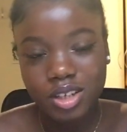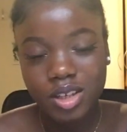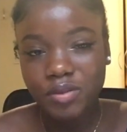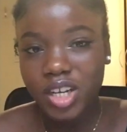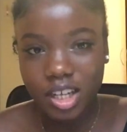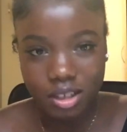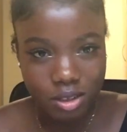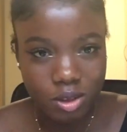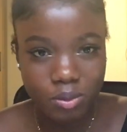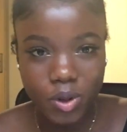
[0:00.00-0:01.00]
So if you can
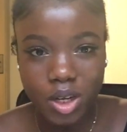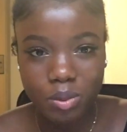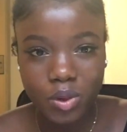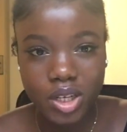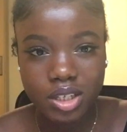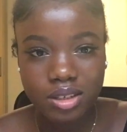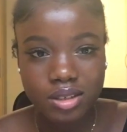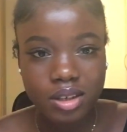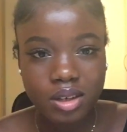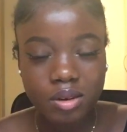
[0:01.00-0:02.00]
answer those bullet points
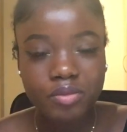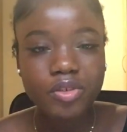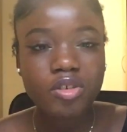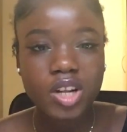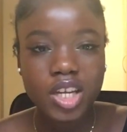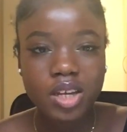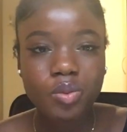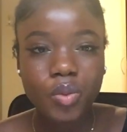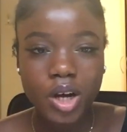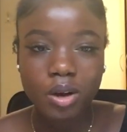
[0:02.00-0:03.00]
thoroughly
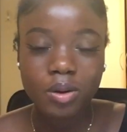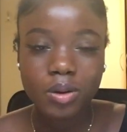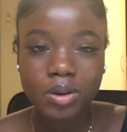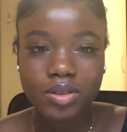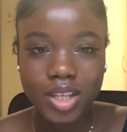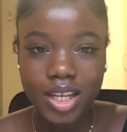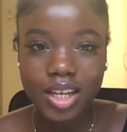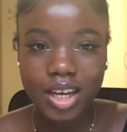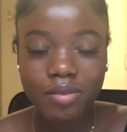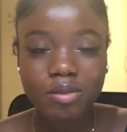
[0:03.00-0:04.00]
and well,
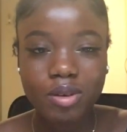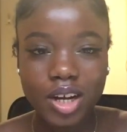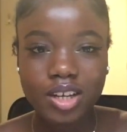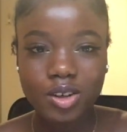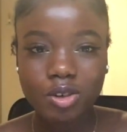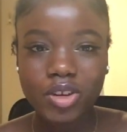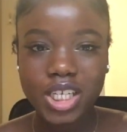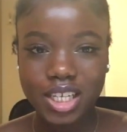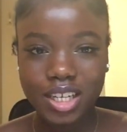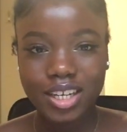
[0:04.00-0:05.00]
then I feel like you're
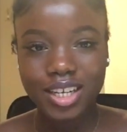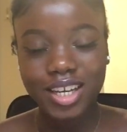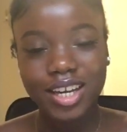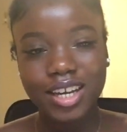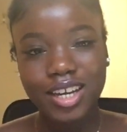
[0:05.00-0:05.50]
ready. Yeah.